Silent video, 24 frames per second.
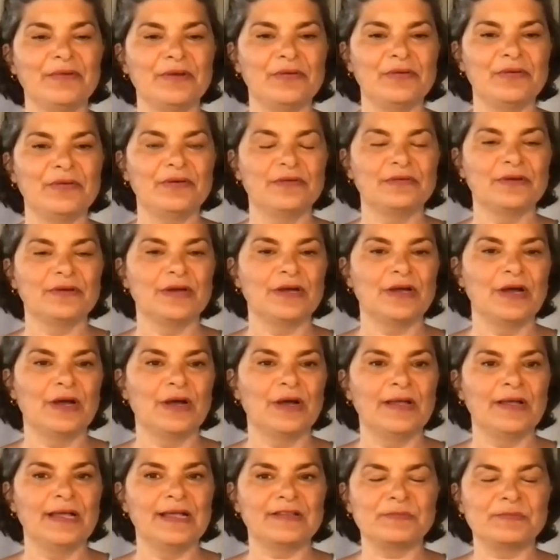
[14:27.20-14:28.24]
And we will
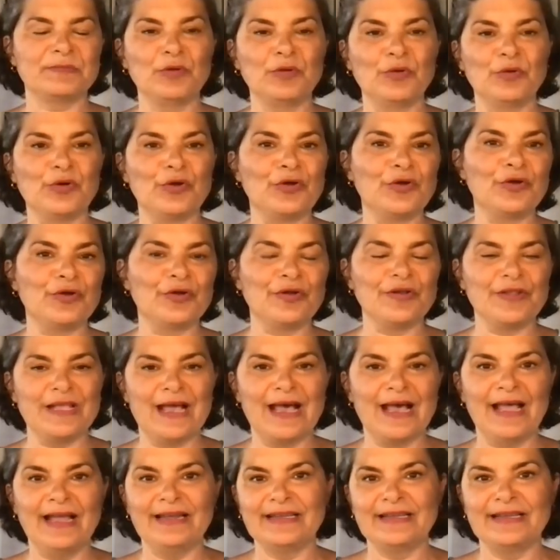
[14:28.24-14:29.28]
explore the
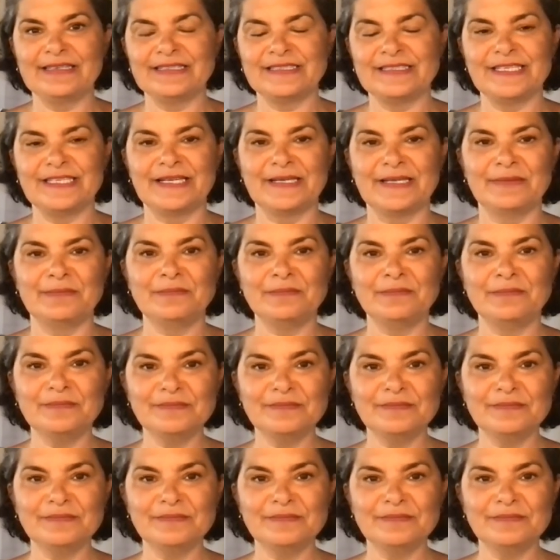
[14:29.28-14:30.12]
island and